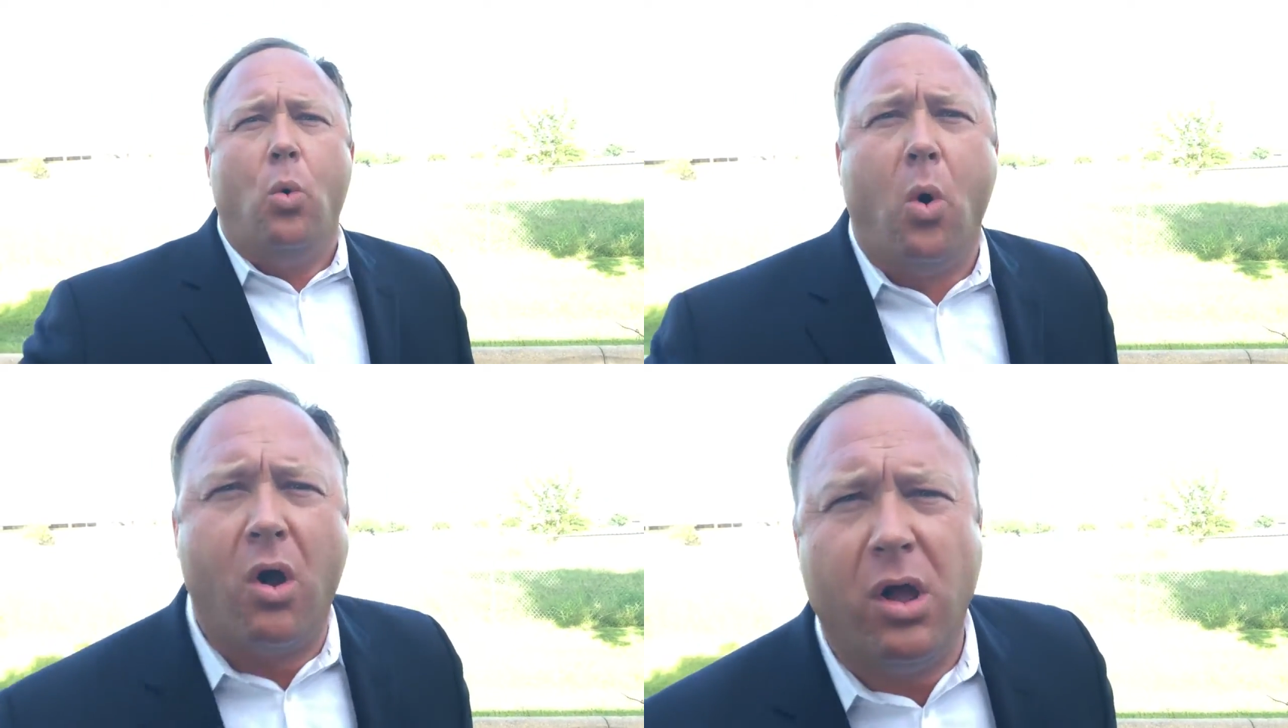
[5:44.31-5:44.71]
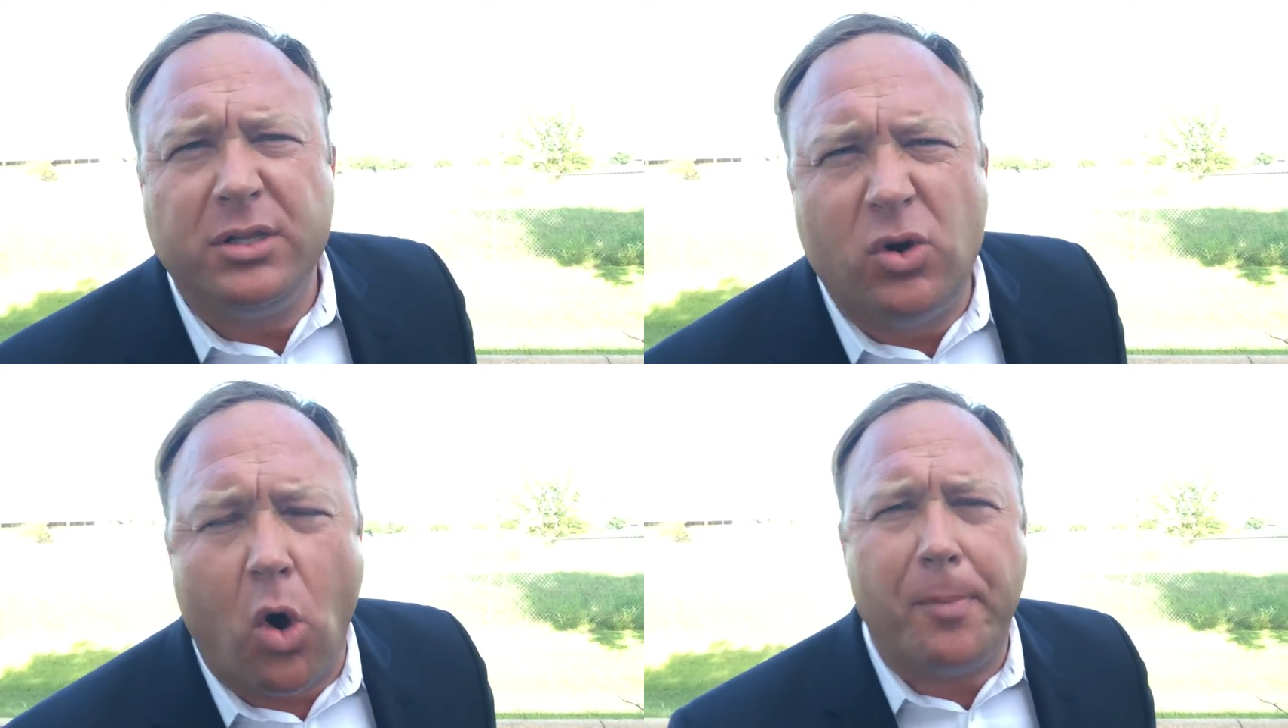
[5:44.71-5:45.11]

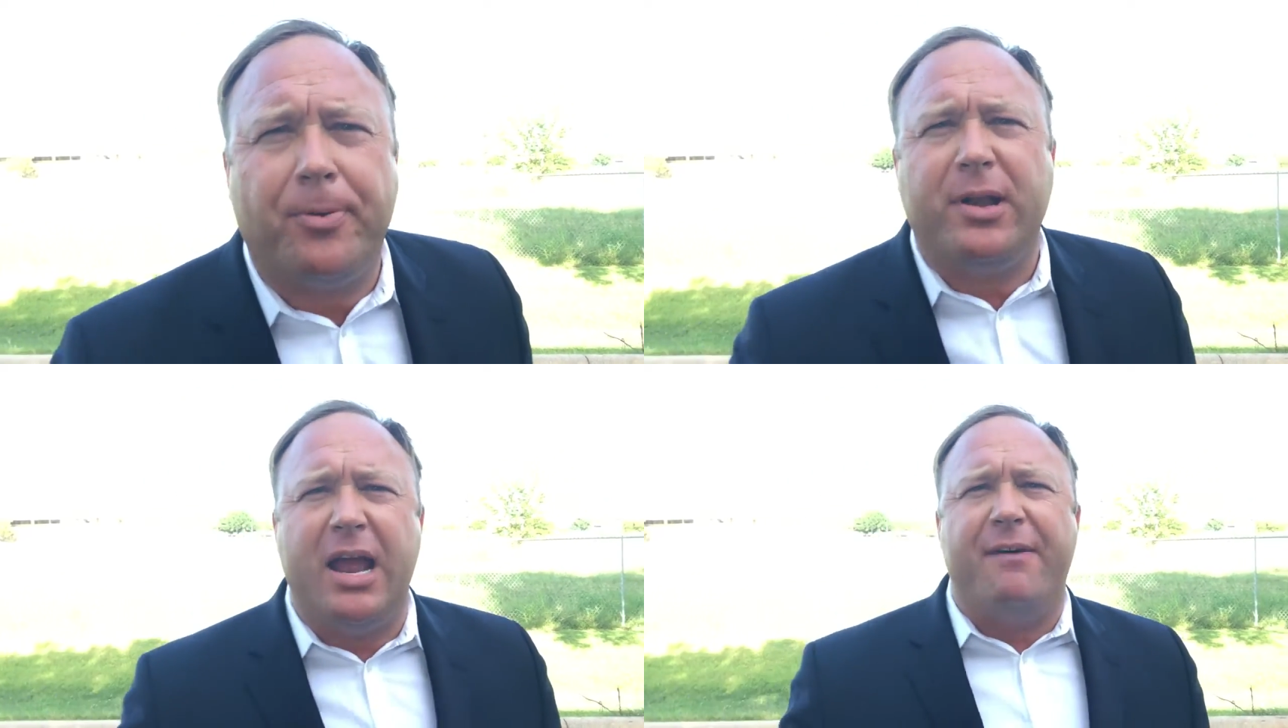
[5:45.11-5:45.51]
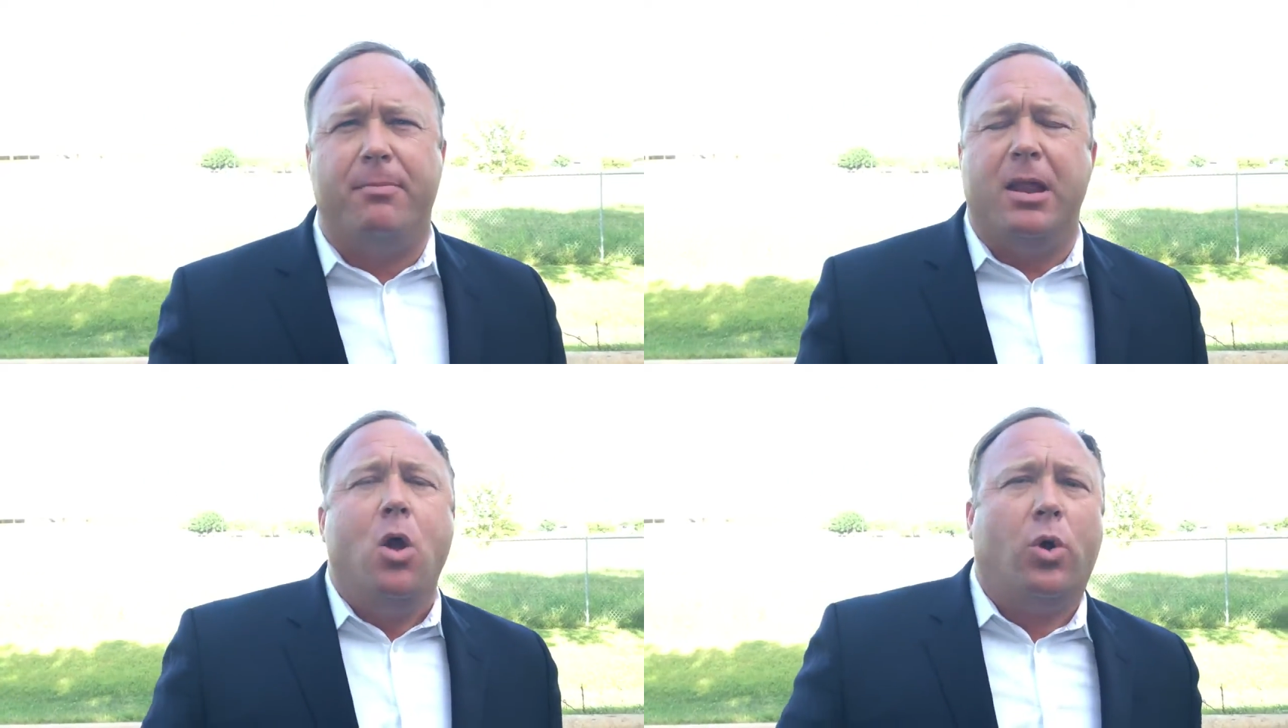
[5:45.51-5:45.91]
World corporate
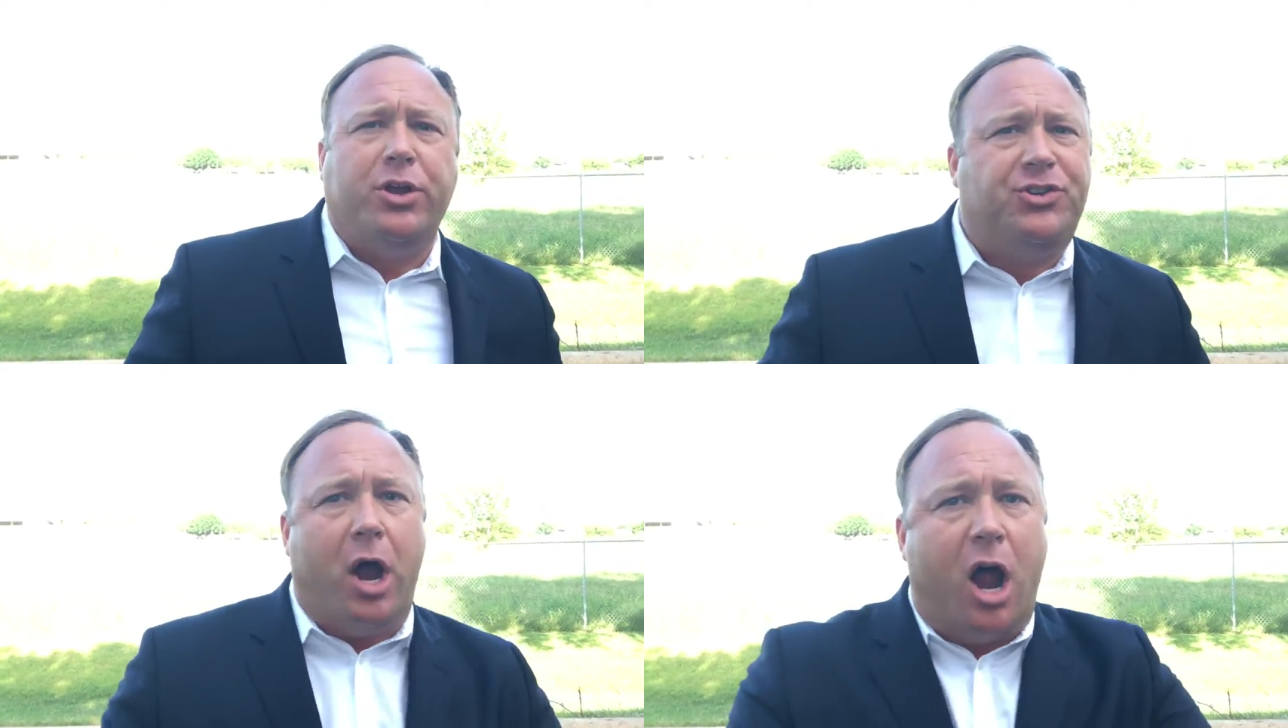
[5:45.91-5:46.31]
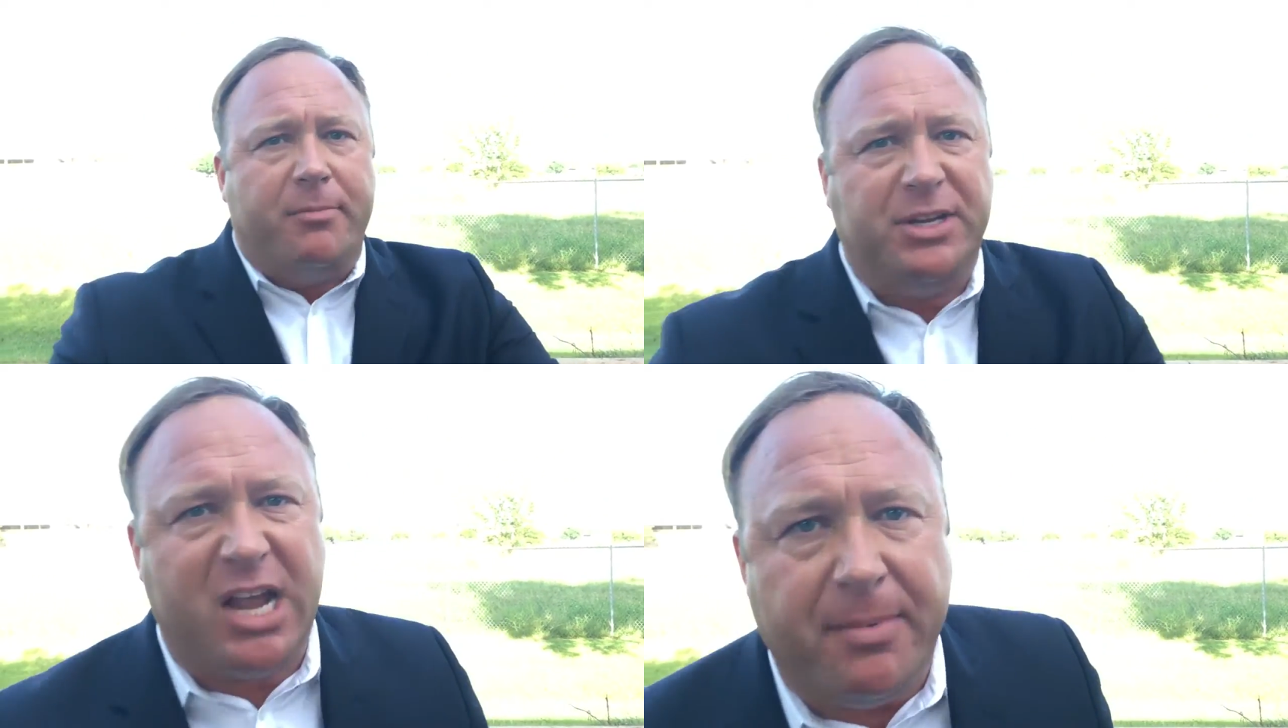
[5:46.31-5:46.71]
government. We're used to
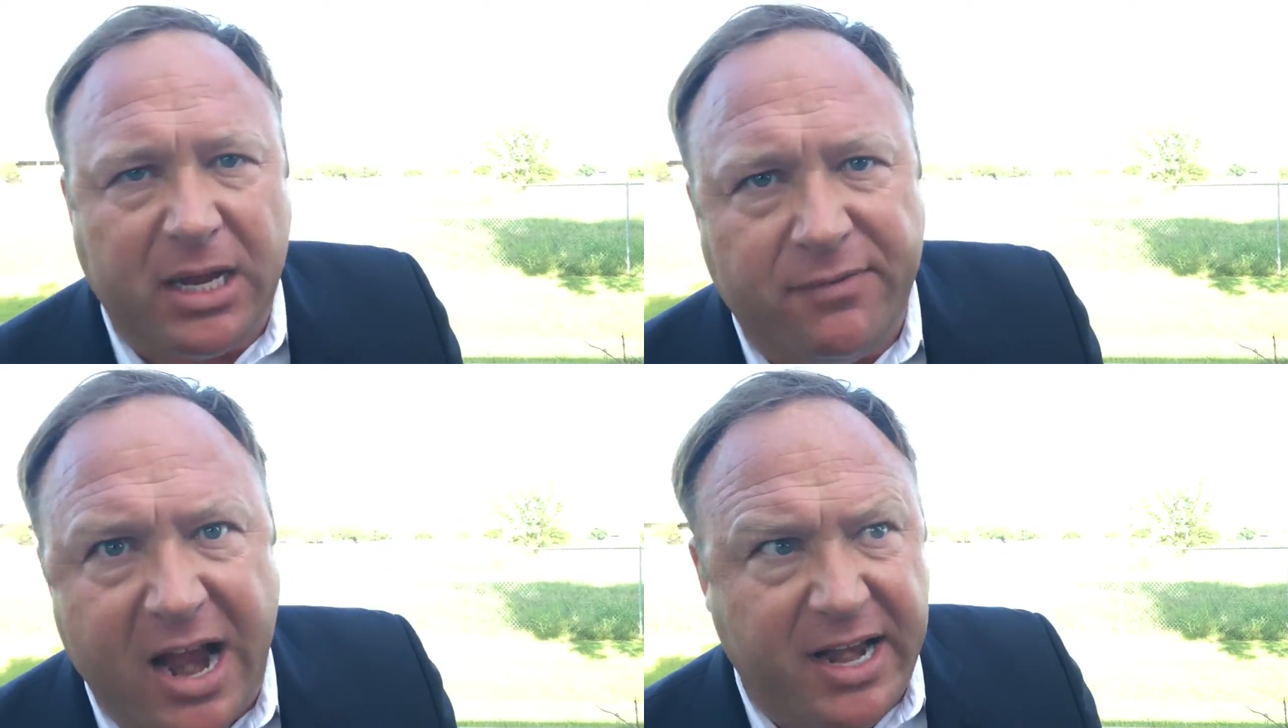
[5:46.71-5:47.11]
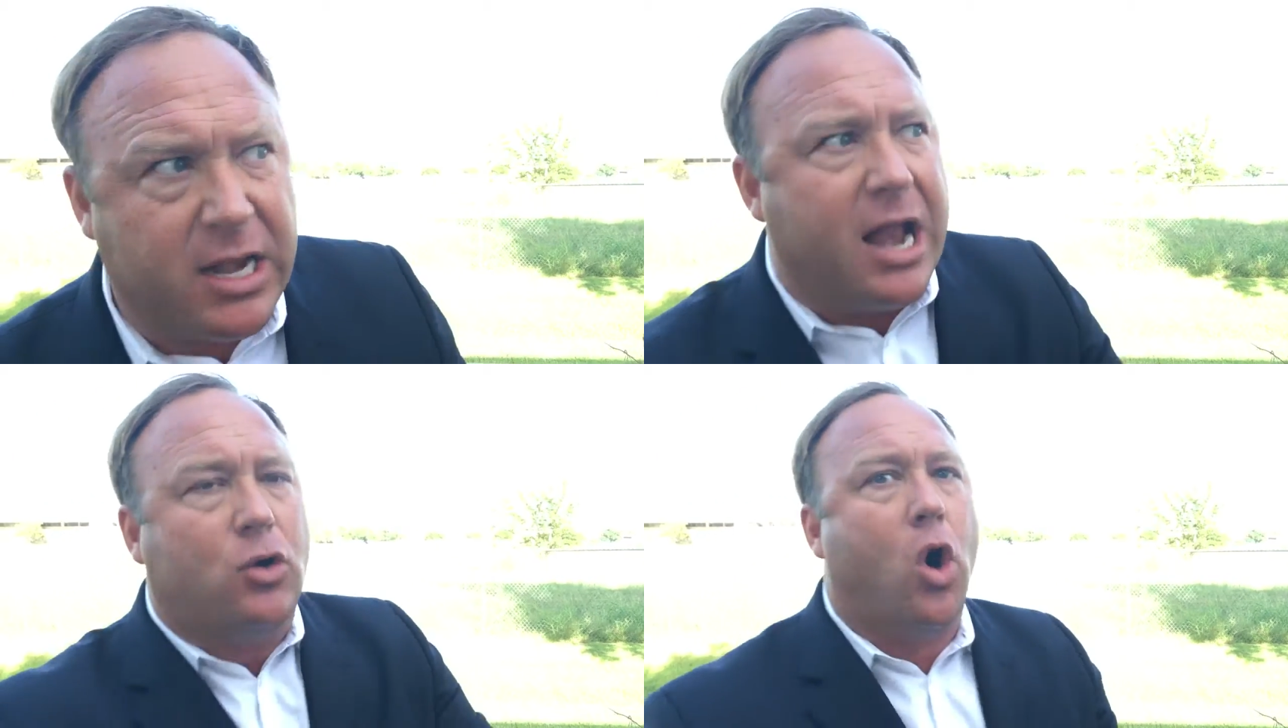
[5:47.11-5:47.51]
armies coming invading,
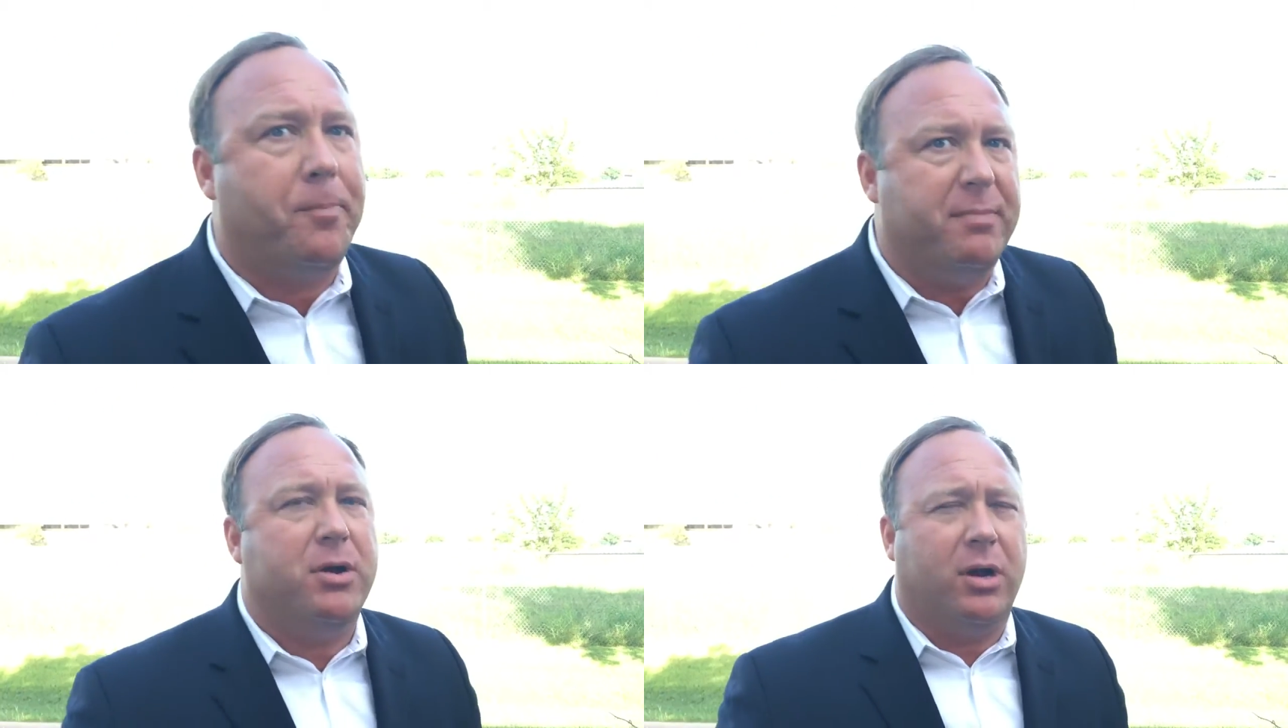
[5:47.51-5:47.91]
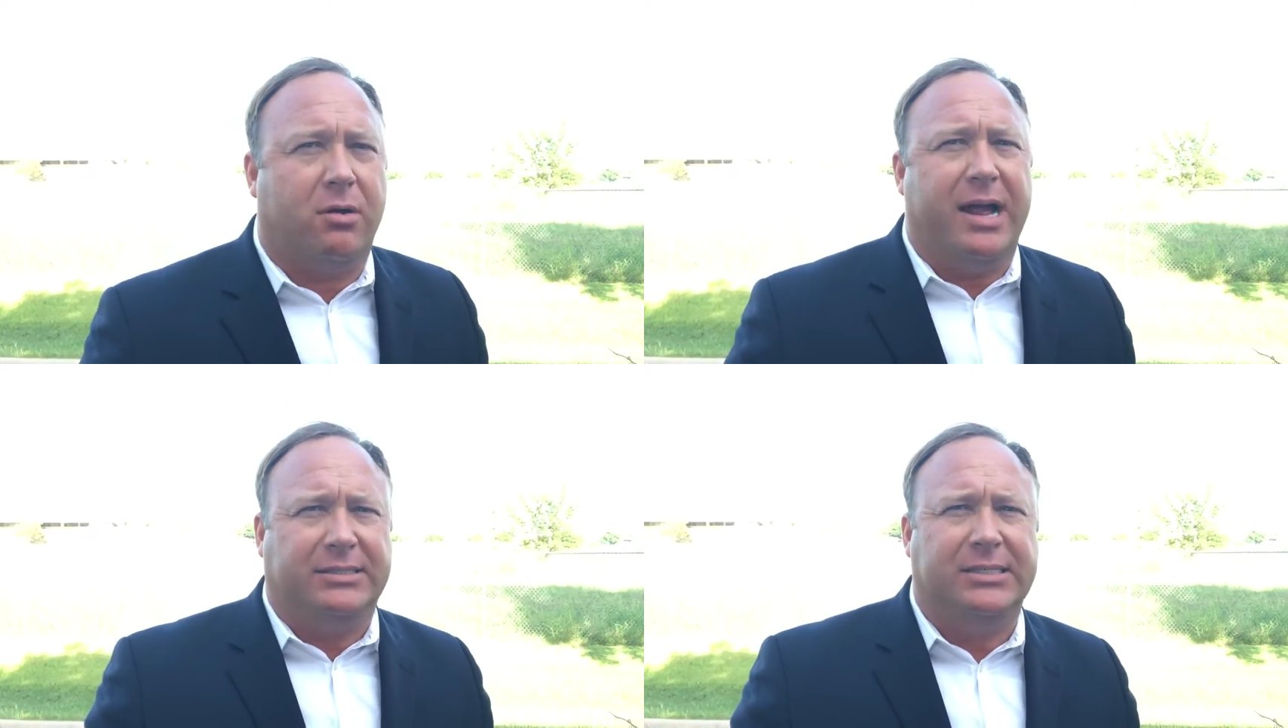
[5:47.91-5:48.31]
not corporate
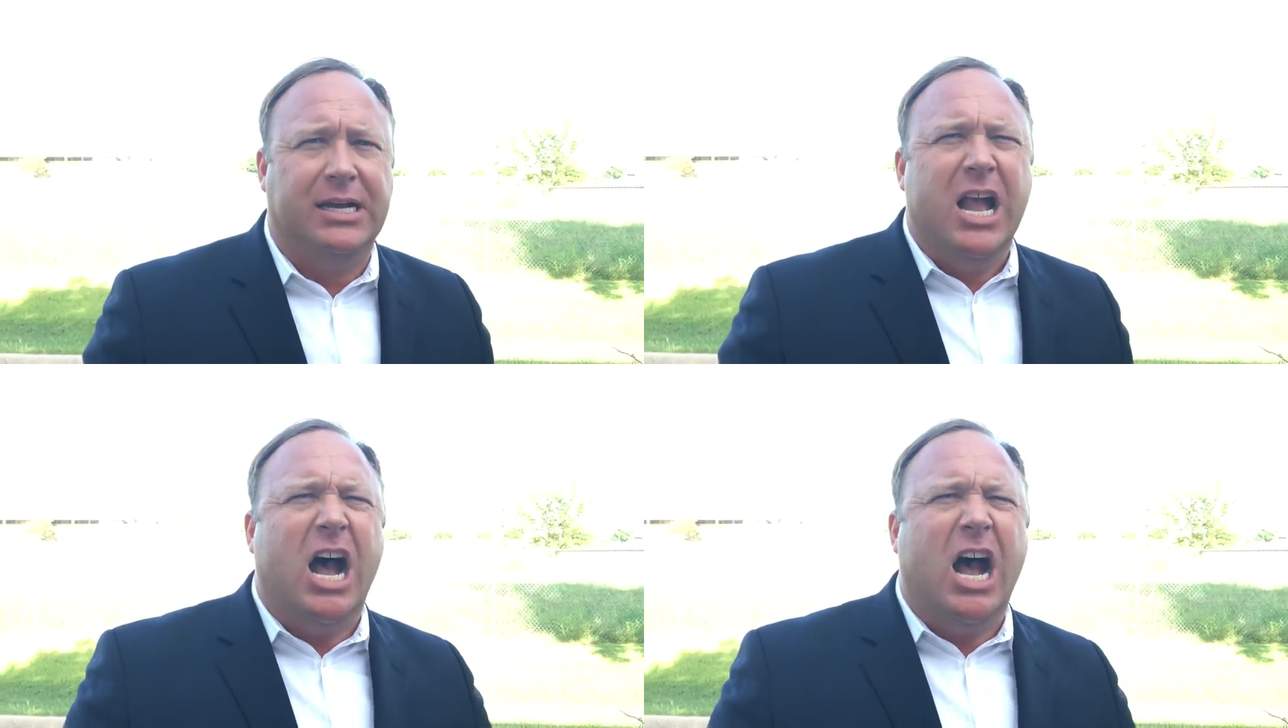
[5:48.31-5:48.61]
bureaucrats.